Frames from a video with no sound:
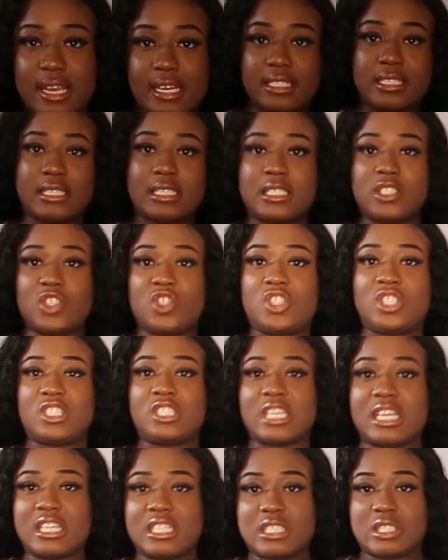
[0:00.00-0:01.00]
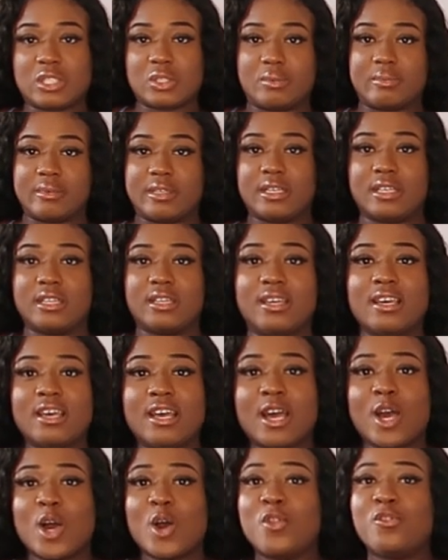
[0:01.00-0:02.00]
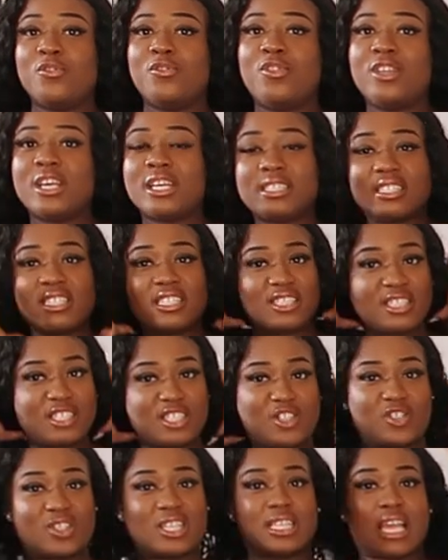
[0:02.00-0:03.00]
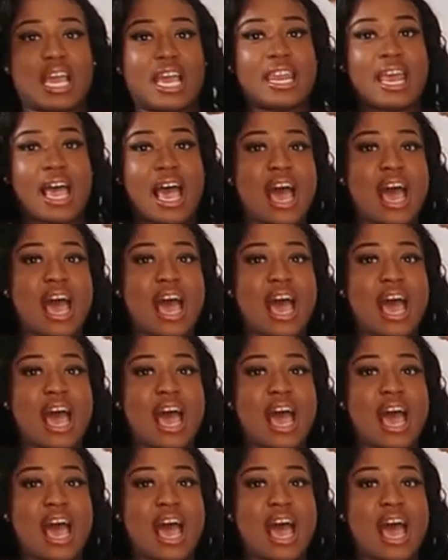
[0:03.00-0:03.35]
ladies and gentlemen, this is the dress, and